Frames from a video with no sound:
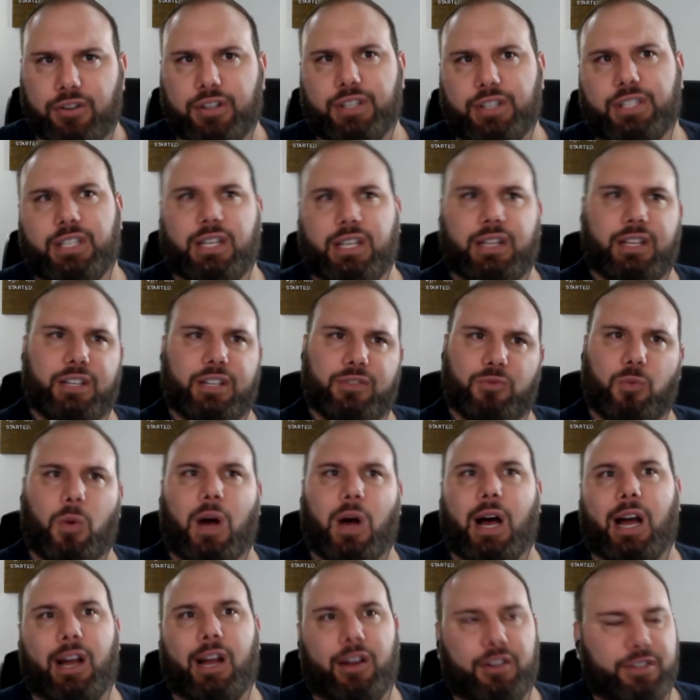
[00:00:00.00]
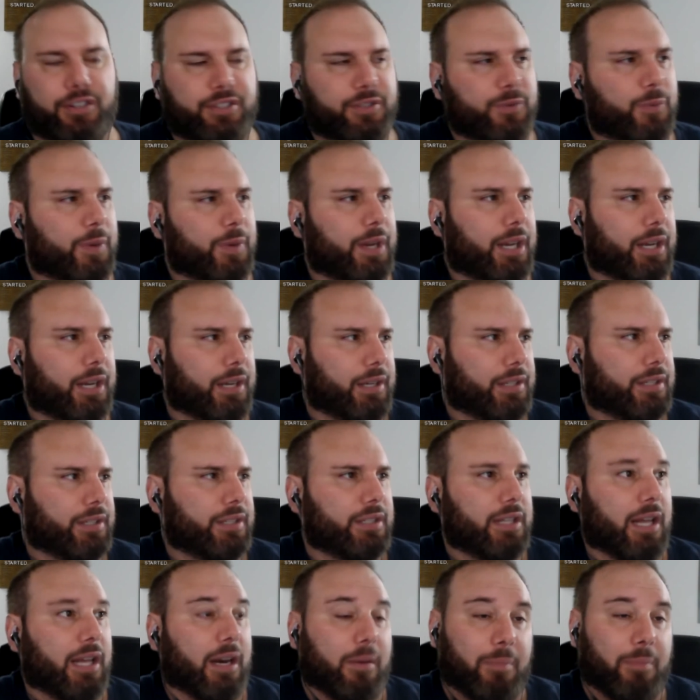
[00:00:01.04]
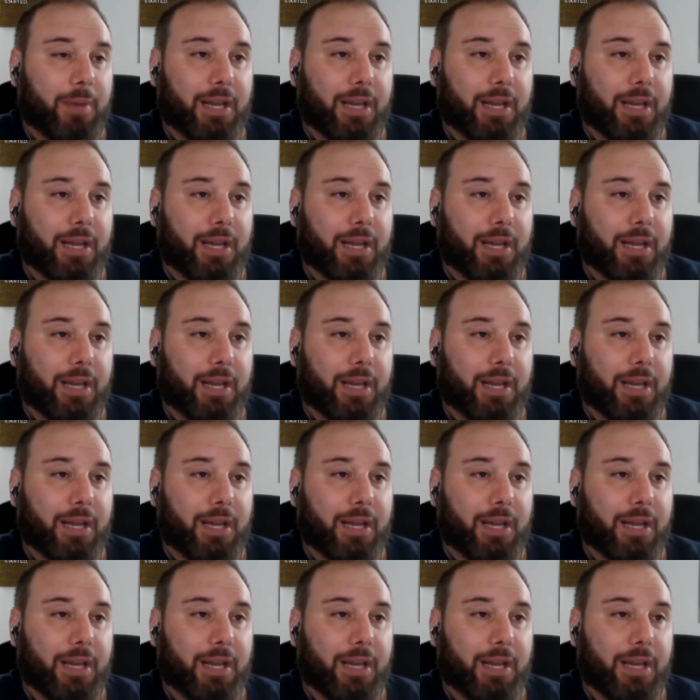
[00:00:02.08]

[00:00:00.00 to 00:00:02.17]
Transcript: just see these wild swings that